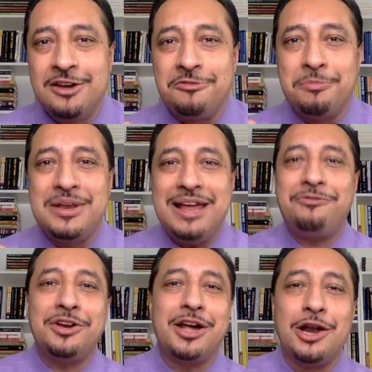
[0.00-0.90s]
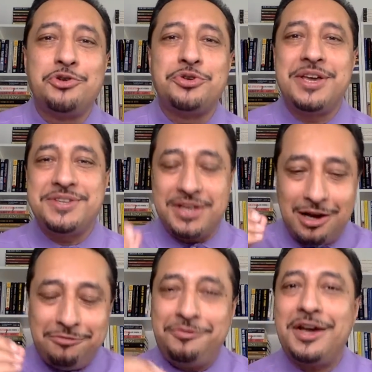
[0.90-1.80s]
from 11 countries in
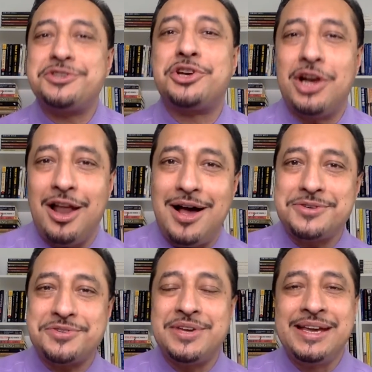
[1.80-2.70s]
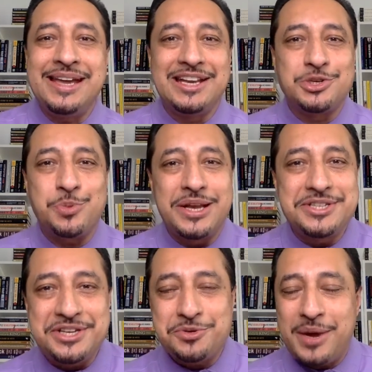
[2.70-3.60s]
our first class in
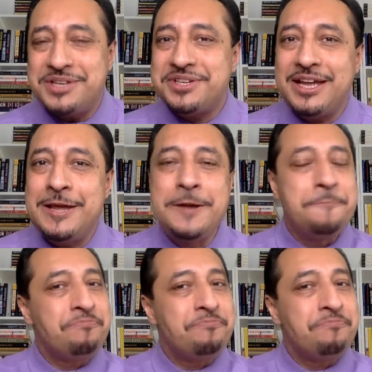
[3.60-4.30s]
2020,